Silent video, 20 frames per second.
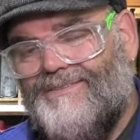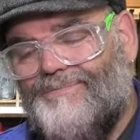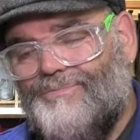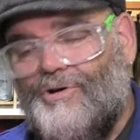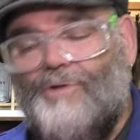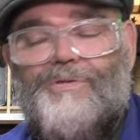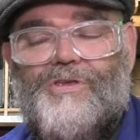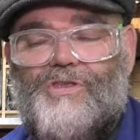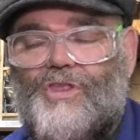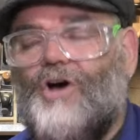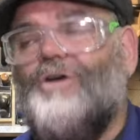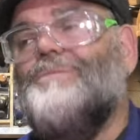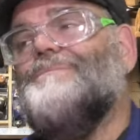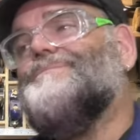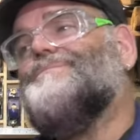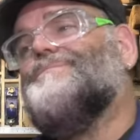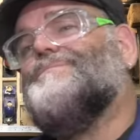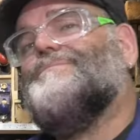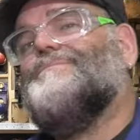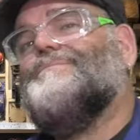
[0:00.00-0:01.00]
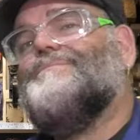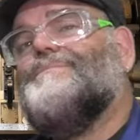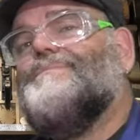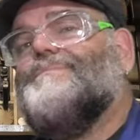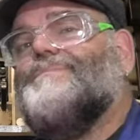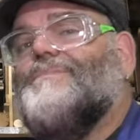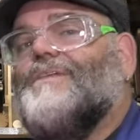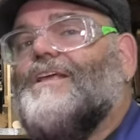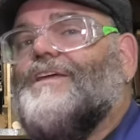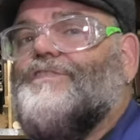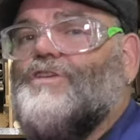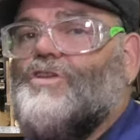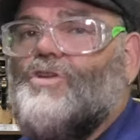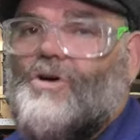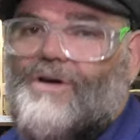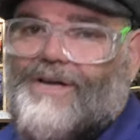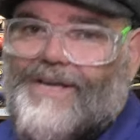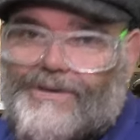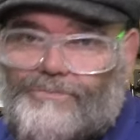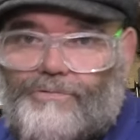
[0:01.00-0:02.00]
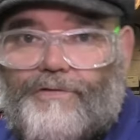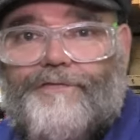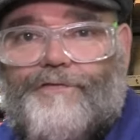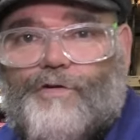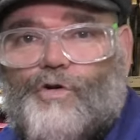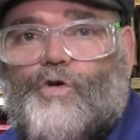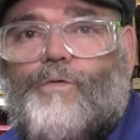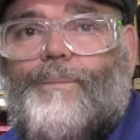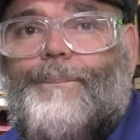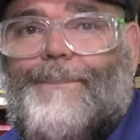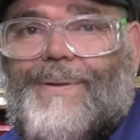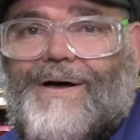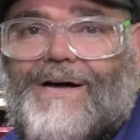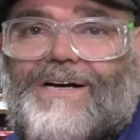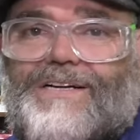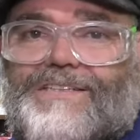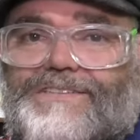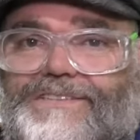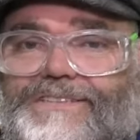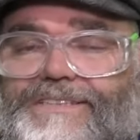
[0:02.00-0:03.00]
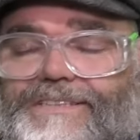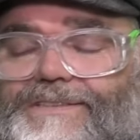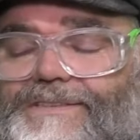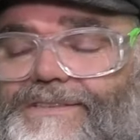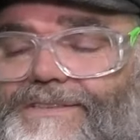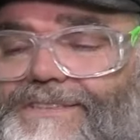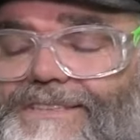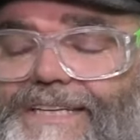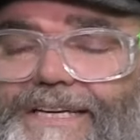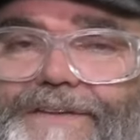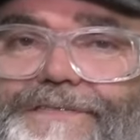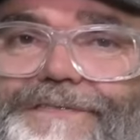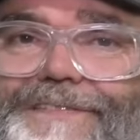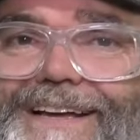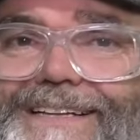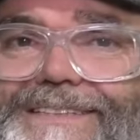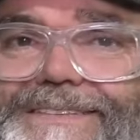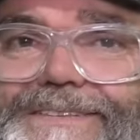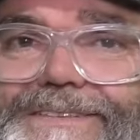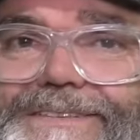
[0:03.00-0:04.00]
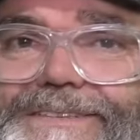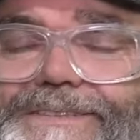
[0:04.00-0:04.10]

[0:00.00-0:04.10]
Probably not, if you're not a Reform Party sycophant.